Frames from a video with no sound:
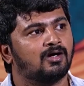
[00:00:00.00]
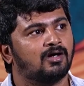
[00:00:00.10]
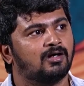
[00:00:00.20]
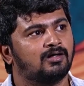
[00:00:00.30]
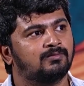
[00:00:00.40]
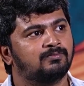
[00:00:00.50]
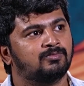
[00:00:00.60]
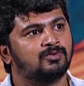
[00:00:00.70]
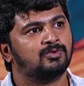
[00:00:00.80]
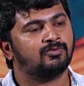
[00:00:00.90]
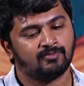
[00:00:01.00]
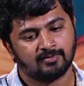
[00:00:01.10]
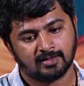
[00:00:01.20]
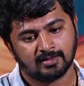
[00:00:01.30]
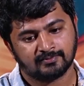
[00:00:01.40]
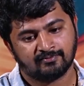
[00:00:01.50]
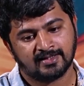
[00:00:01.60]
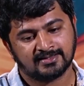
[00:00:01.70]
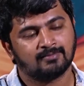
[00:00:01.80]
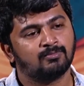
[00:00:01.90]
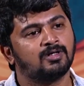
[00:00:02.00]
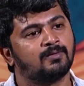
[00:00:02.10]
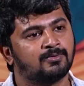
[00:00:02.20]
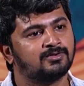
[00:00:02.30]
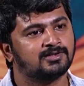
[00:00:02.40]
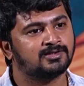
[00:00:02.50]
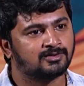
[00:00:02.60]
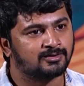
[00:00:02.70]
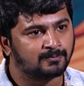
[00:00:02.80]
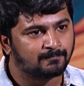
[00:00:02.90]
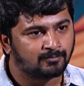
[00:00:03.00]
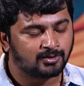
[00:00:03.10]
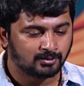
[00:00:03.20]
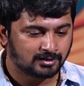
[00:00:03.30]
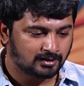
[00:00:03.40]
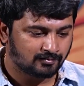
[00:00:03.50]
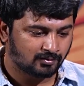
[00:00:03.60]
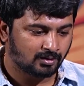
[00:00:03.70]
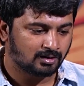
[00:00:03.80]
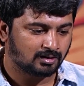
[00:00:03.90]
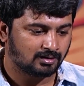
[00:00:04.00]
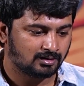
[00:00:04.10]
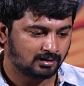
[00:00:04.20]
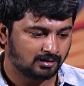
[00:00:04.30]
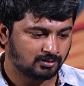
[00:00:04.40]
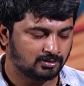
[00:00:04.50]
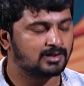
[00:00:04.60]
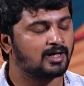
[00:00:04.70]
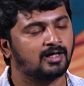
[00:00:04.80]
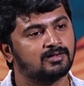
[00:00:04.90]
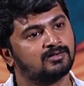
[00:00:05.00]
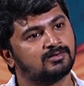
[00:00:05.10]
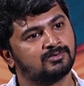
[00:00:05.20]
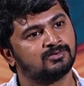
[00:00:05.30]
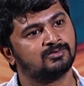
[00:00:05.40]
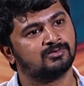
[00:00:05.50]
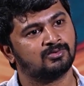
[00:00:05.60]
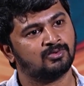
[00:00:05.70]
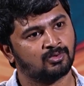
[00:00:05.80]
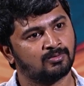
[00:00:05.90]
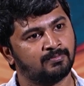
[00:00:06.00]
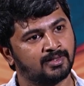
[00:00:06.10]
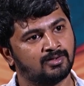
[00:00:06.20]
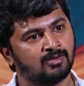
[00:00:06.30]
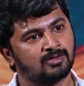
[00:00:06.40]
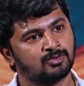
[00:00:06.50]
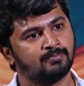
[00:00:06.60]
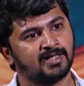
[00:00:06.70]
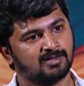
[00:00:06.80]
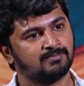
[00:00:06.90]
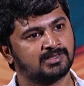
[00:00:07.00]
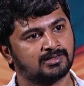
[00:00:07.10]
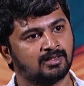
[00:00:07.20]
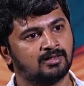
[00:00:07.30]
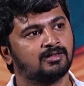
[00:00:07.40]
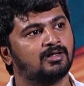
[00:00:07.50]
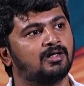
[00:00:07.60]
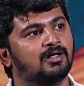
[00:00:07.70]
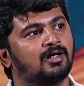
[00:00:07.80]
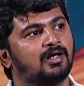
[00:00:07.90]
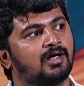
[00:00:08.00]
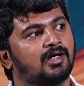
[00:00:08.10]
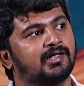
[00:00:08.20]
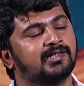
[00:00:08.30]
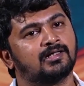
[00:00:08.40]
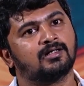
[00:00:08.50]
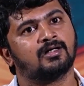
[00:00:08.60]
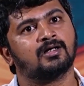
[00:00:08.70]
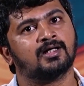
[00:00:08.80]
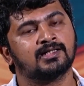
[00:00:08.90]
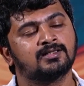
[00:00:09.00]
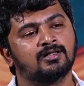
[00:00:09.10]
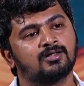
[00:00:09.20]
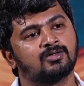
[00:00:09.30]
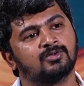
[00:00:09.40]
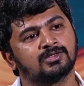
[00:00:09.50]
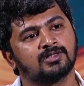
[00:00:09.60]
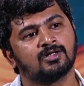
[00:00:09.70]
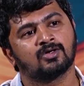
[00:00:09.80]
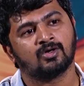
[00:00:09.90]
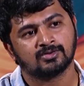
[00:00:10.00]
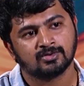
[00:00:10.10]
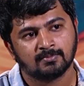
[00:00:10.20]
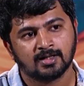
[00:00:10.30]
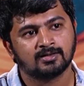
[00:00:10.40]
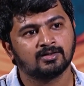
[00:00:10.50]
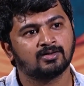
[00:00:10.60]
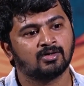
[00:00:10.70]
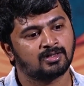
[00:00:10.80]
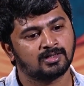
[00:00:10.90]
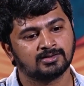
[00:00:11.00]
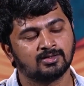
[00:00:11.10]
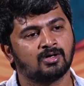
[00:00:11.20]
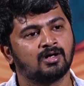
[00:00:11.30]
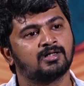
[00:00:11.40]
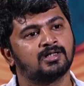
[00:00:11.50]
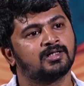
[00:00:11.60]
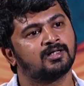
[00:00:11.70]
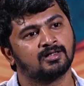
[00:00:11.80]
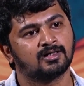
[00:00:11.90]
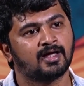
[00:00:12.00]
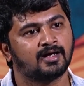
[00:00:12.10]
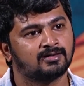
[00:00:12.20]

Uh, do when someone approaches to you, do you think for a girl who's an actor to grow big or to become a star, it, does her co-star also matter or does the content and her character